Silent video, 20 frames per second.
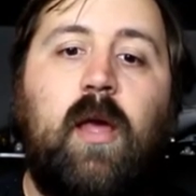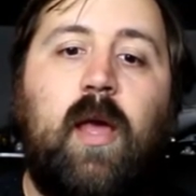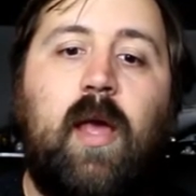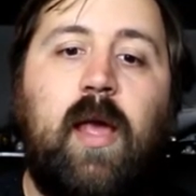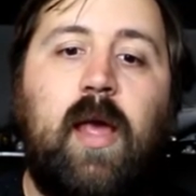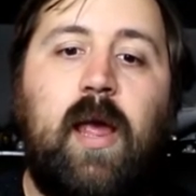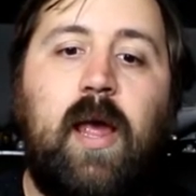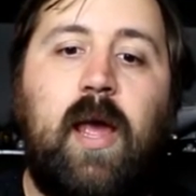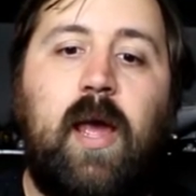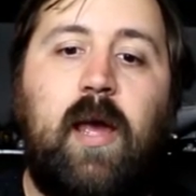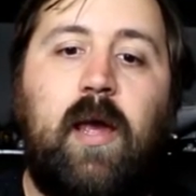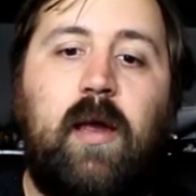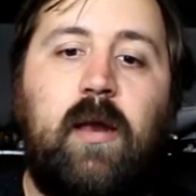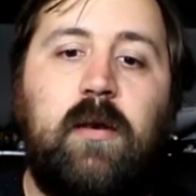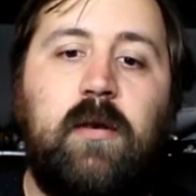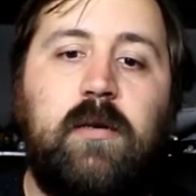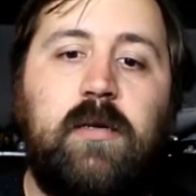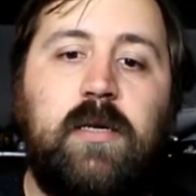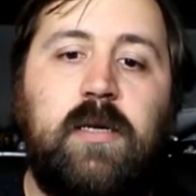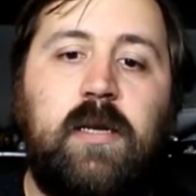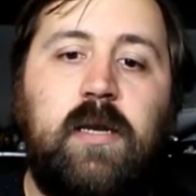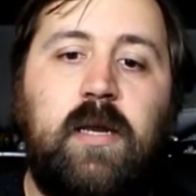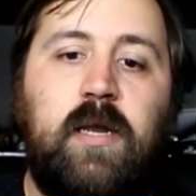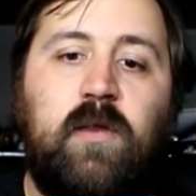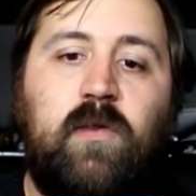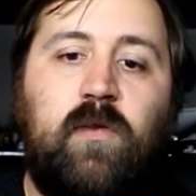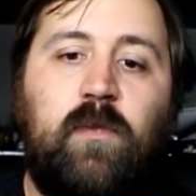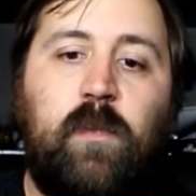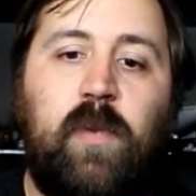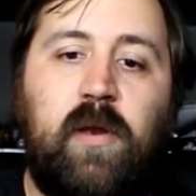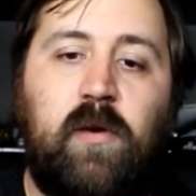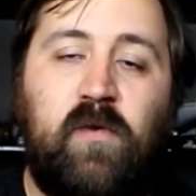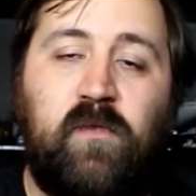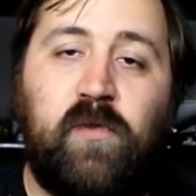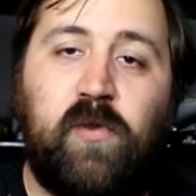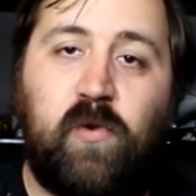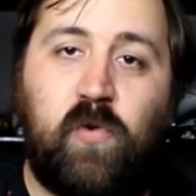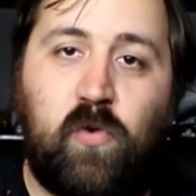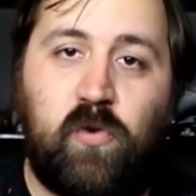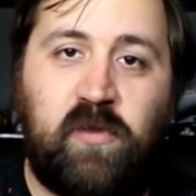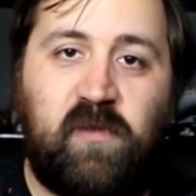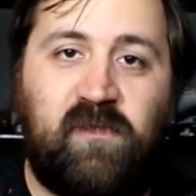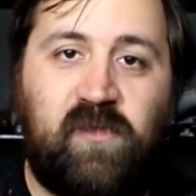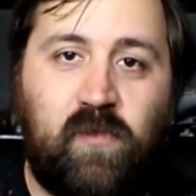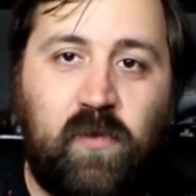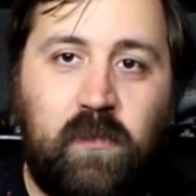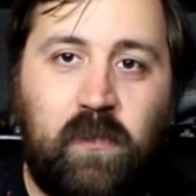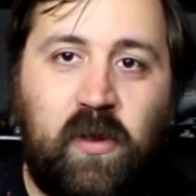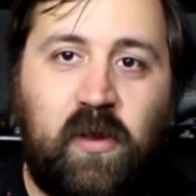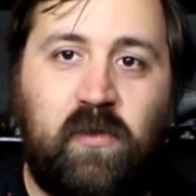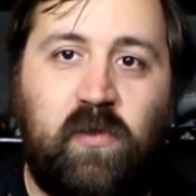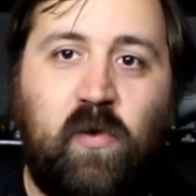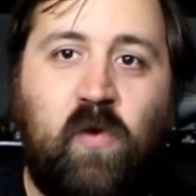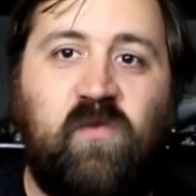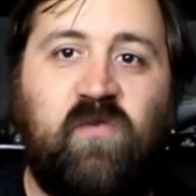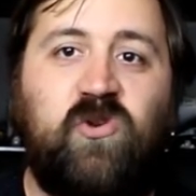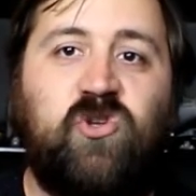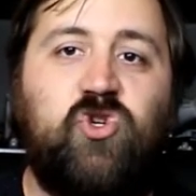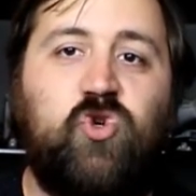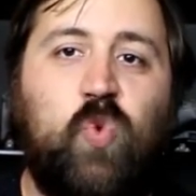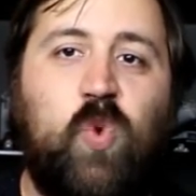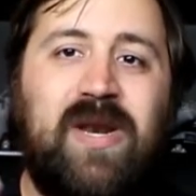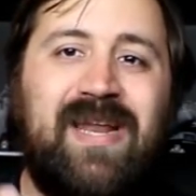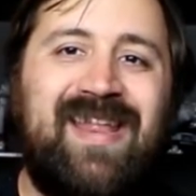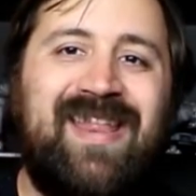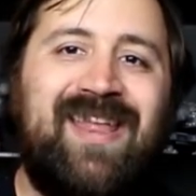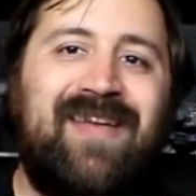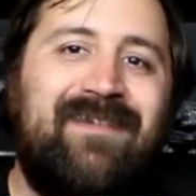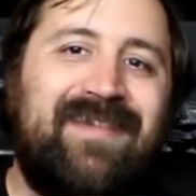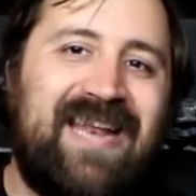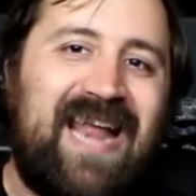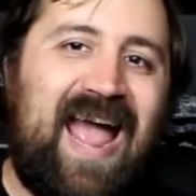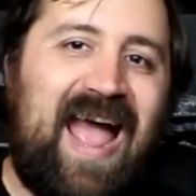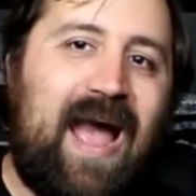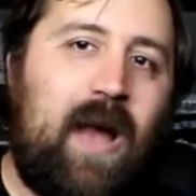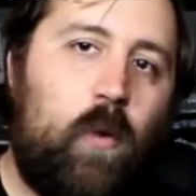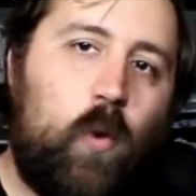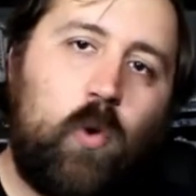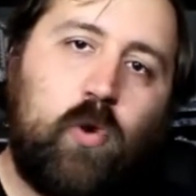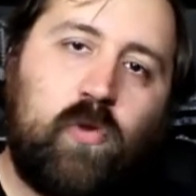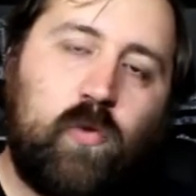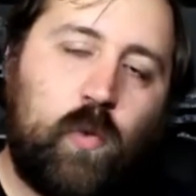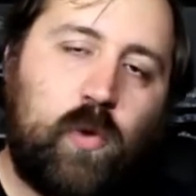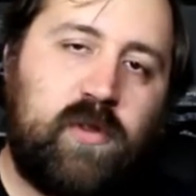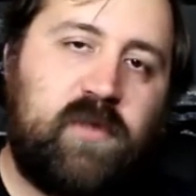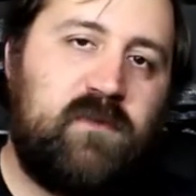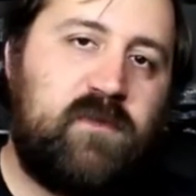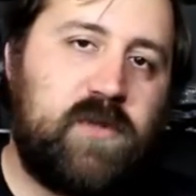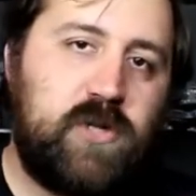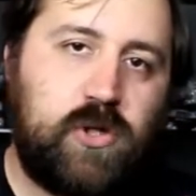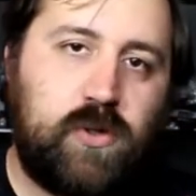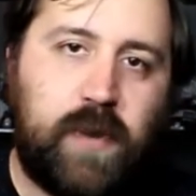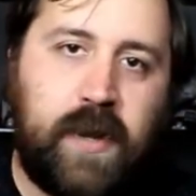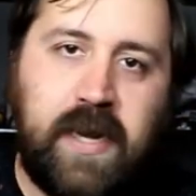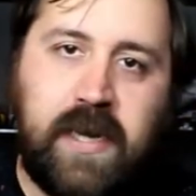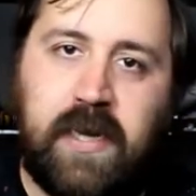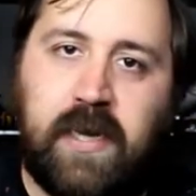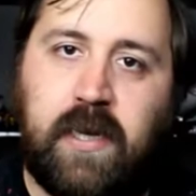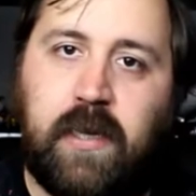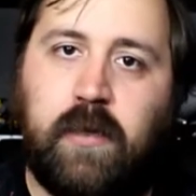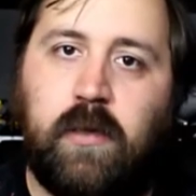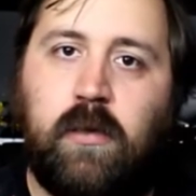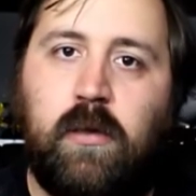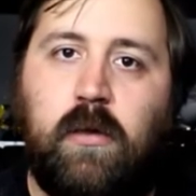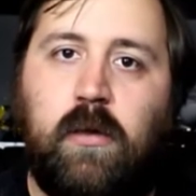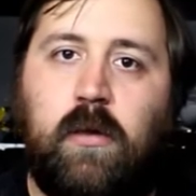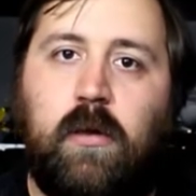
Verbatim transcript: and it's been over the course of three months over 27 hours worth of training